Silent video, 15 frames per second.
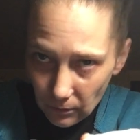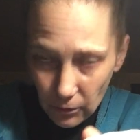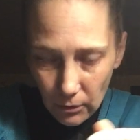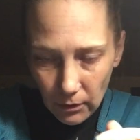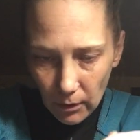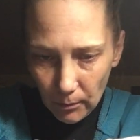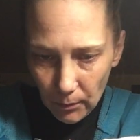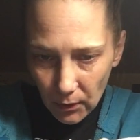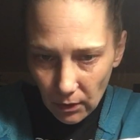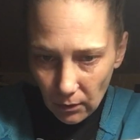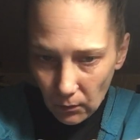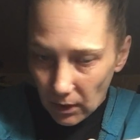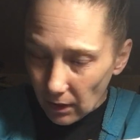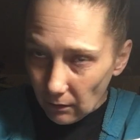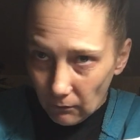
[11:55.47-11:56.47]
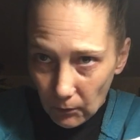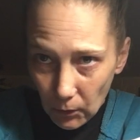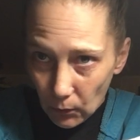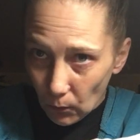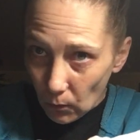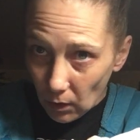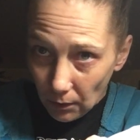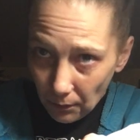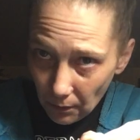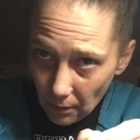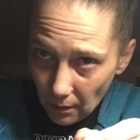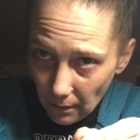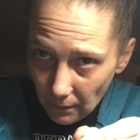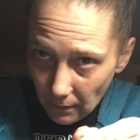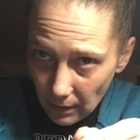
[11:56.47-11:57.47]
you can put whatever you want
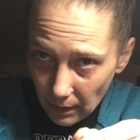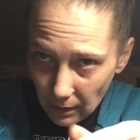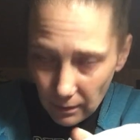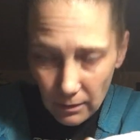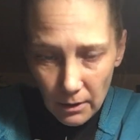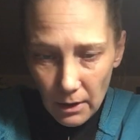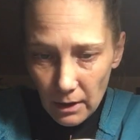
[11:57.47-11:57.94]
on there